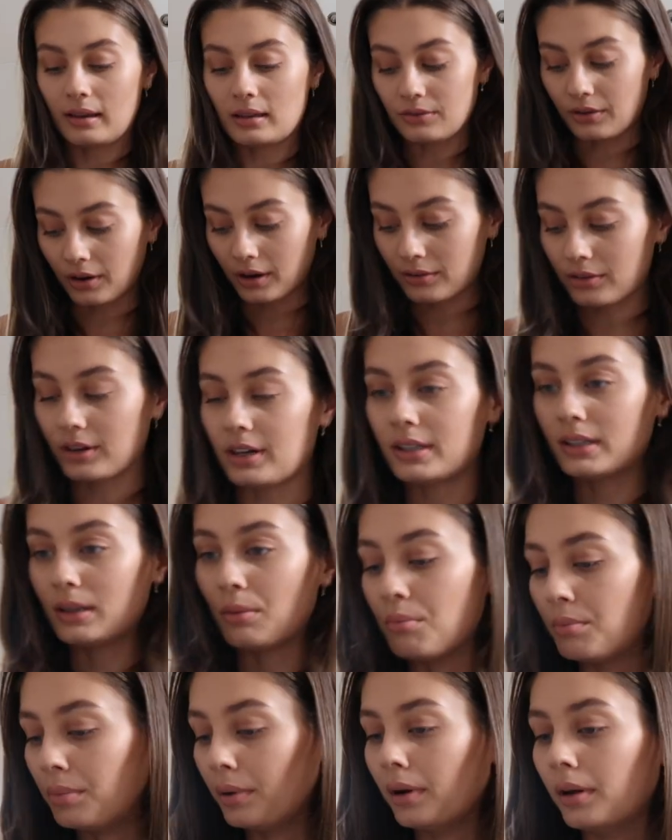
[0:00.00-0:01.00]
It's very, very
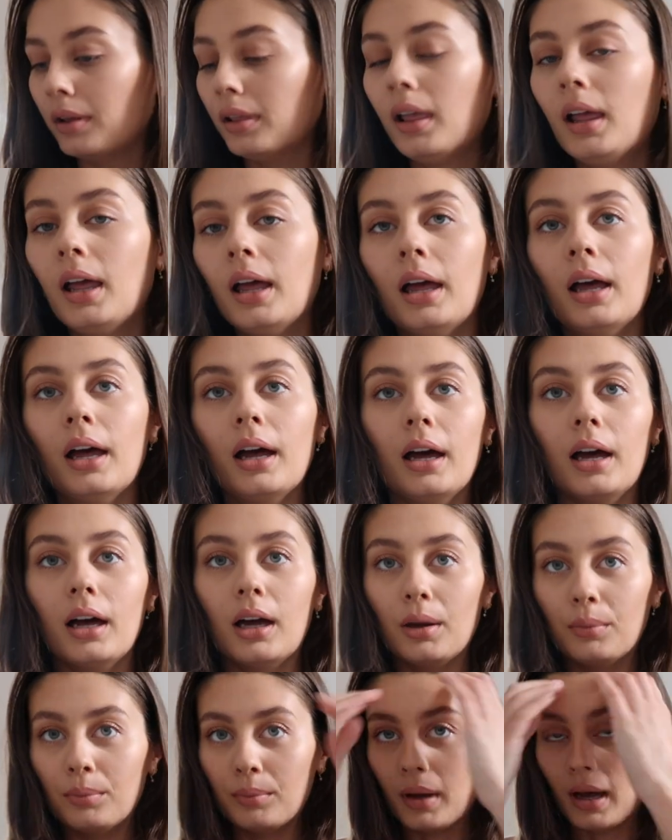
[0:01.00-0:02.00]
simple
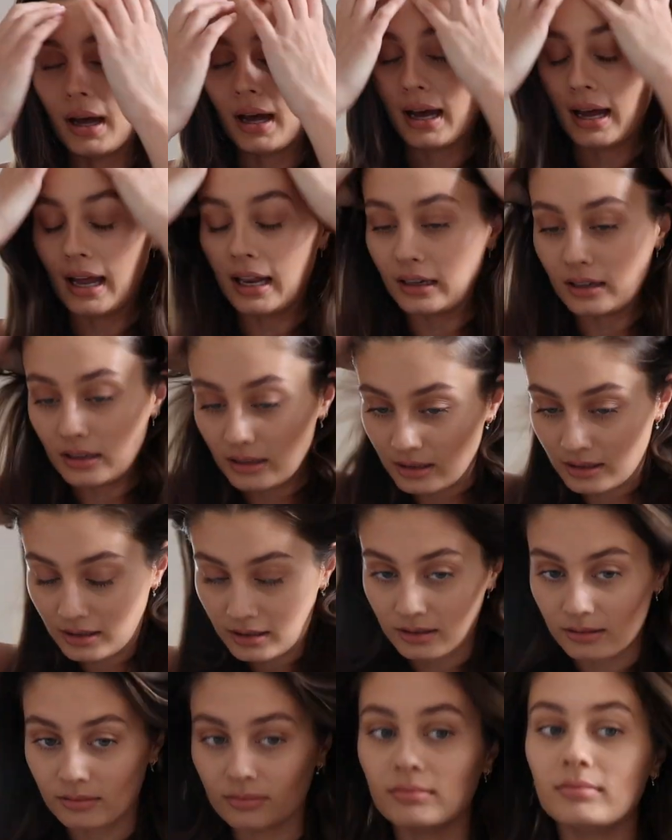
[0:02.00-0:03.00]
and
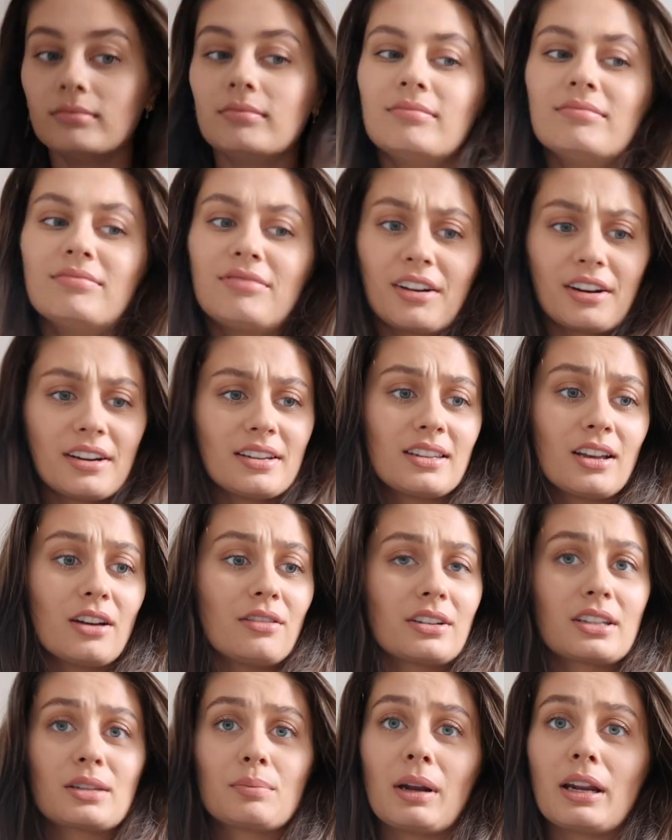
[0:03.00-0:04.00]
very
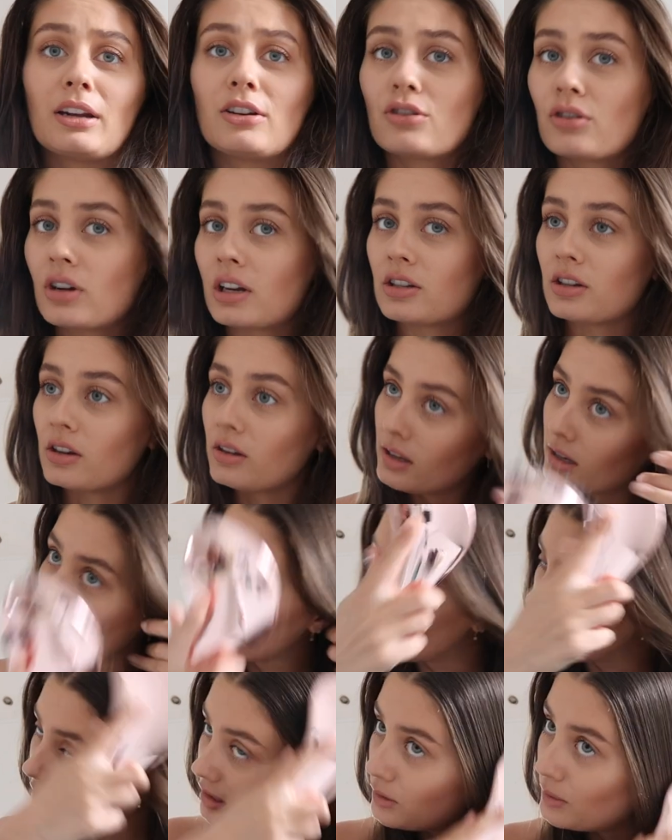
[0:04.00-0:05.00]
self-explanatory. I don't think
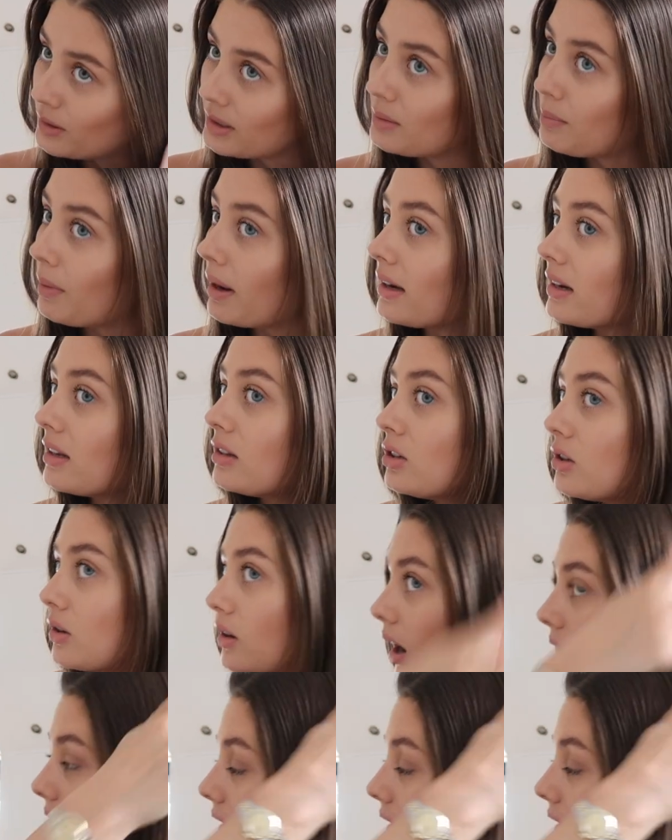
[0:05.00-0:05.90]
I need to explain it to you